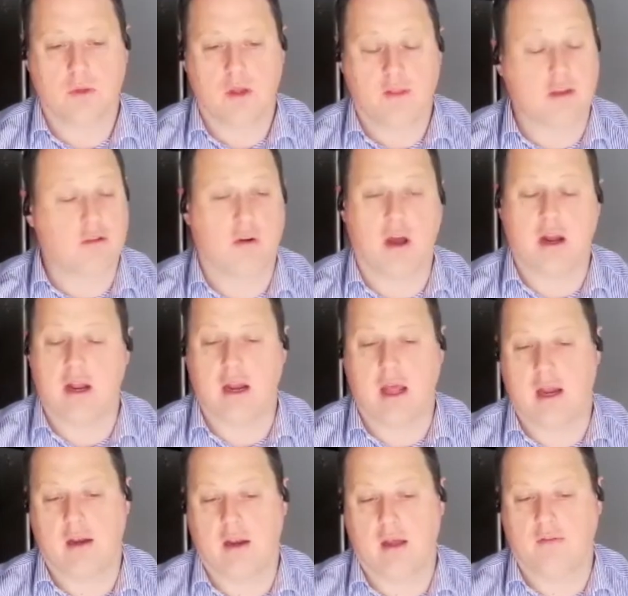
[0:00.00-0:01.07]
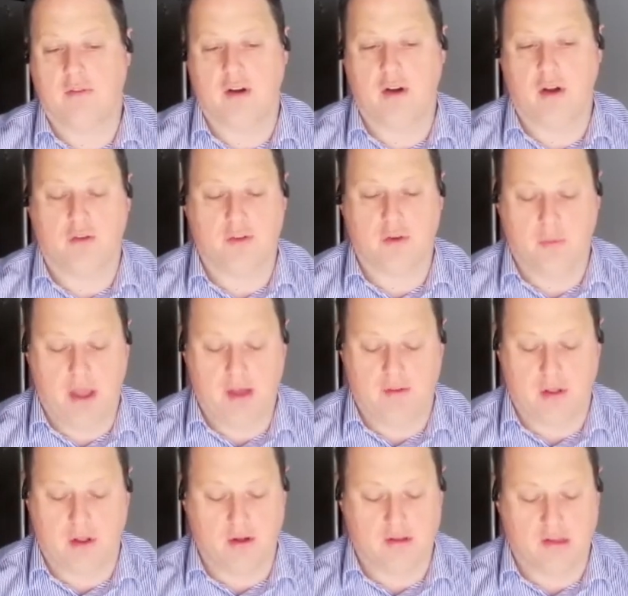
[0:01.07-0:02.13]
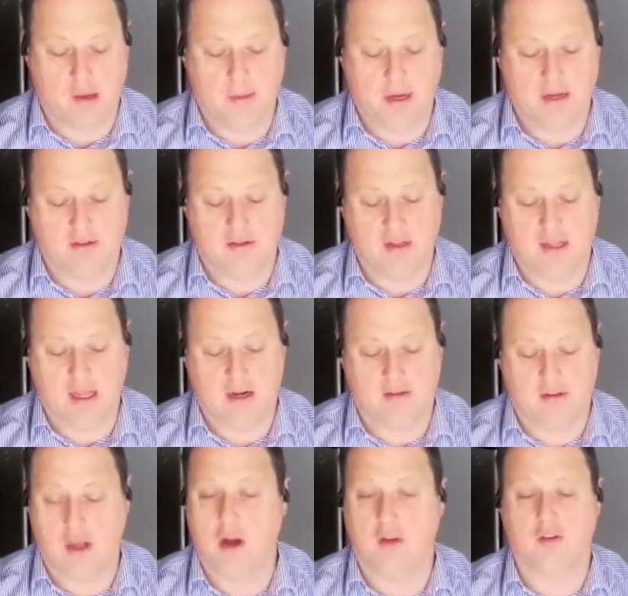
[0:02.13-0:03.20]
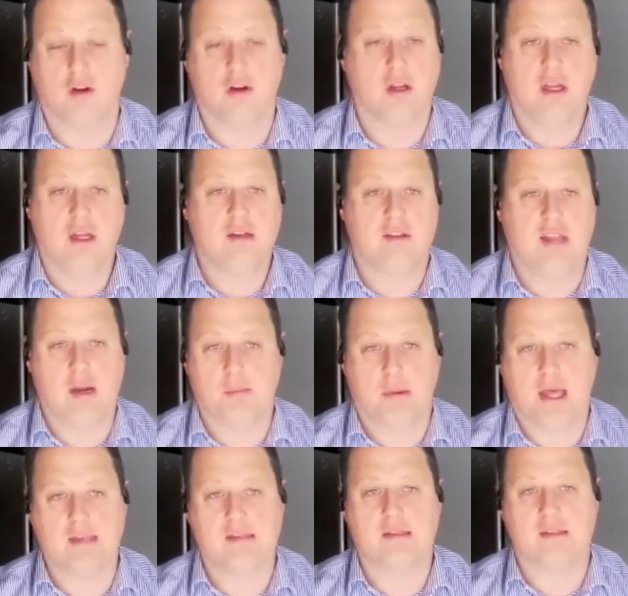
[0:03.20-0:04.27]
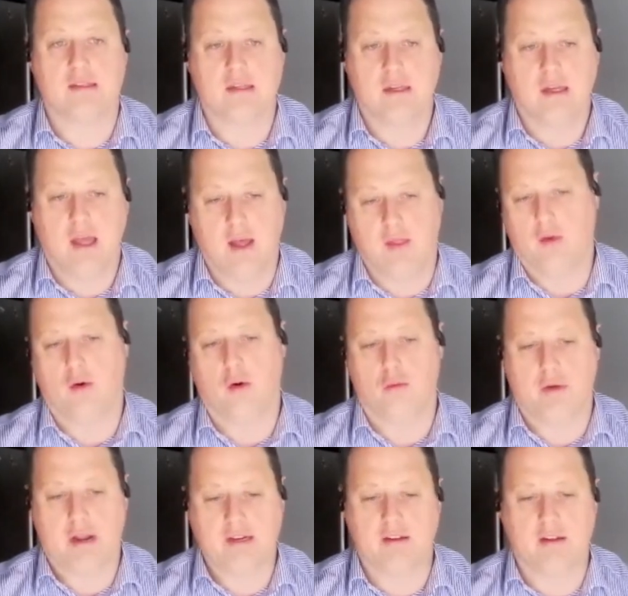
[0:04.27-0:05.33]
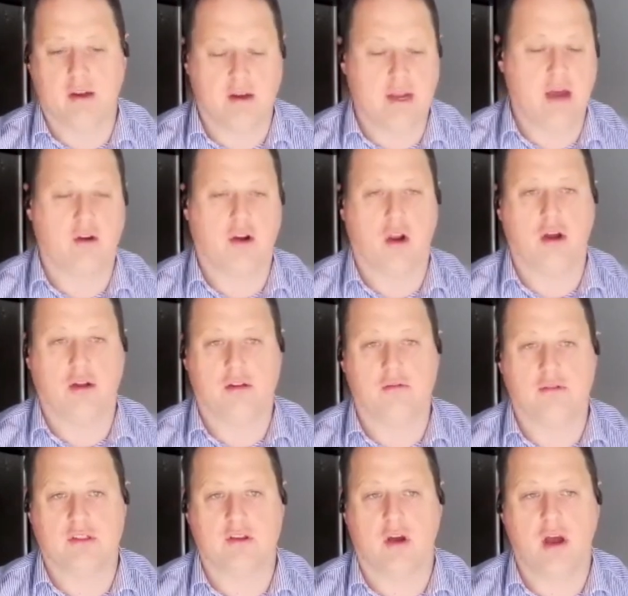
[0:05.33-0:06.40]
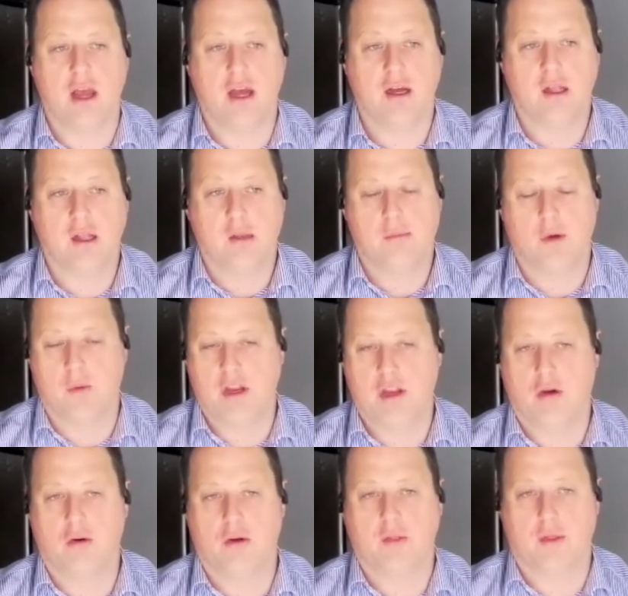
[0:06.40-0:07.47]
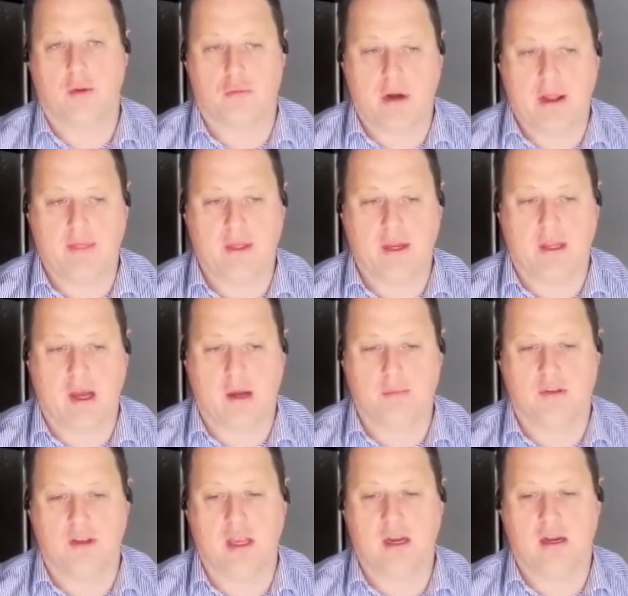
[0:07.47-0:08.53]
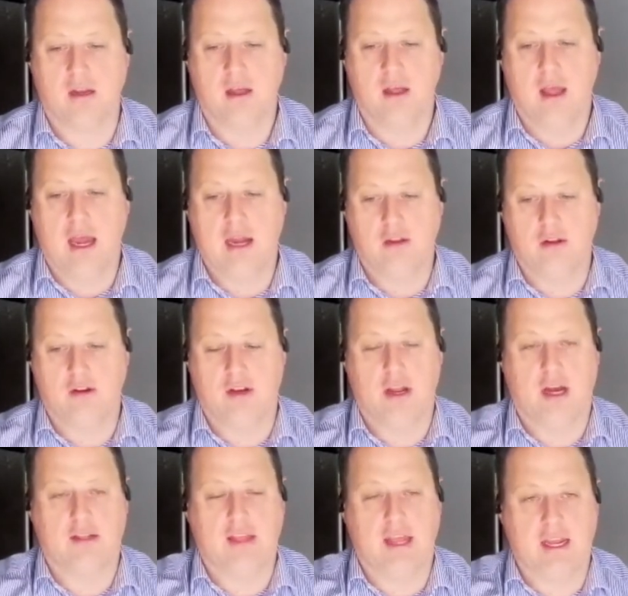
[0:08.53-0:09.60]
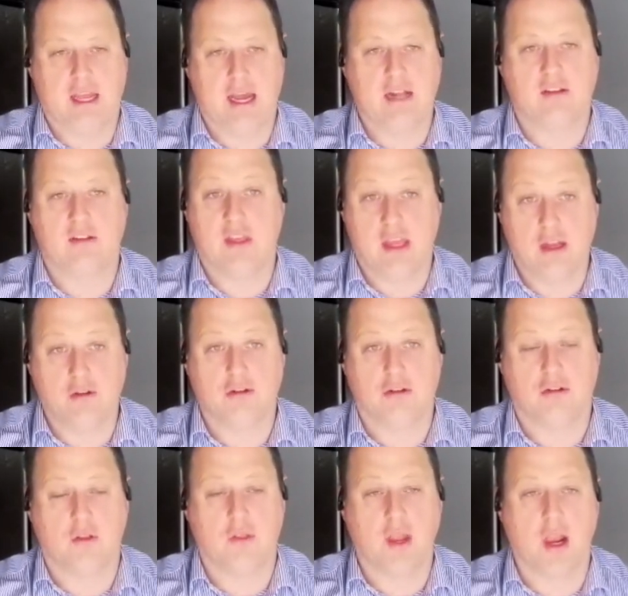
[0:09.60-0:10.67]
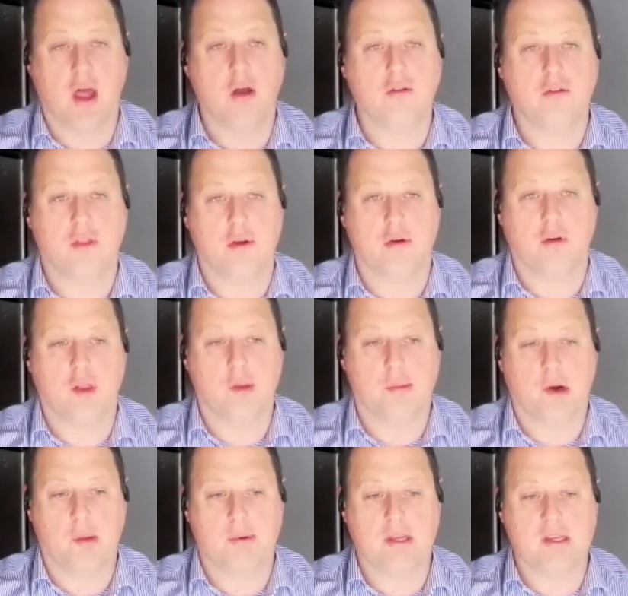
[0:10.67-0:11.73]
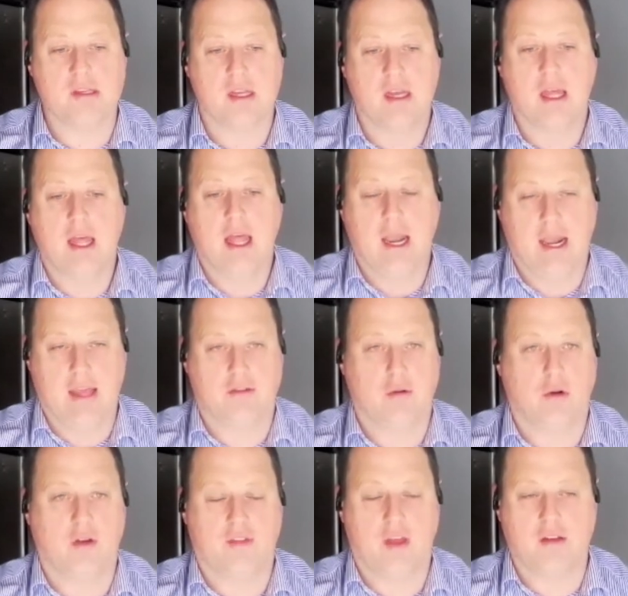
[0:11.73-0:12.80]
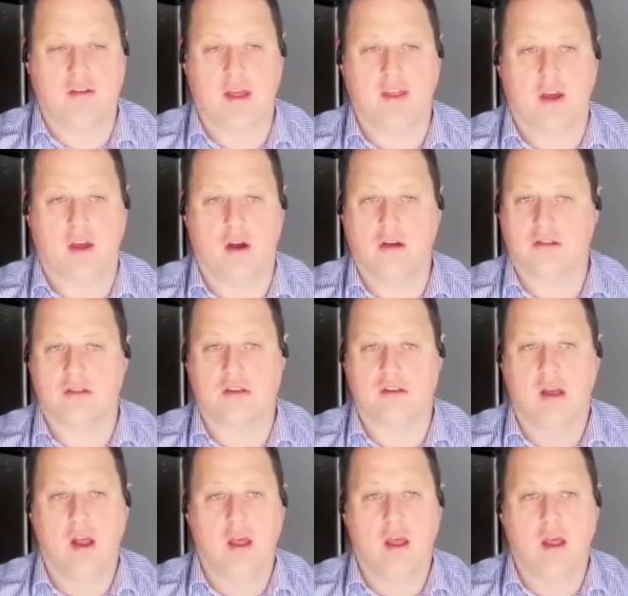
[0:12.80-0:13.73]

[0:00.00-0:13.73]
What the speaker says: That's right, and very often we have clients come in and sit down and say, oh, I've got 10 places and they're all rented and now I'd like to retire. But when you look at the rent that comes in and you deduct that against the interest on the loans that are on the properties, less all of those other costs,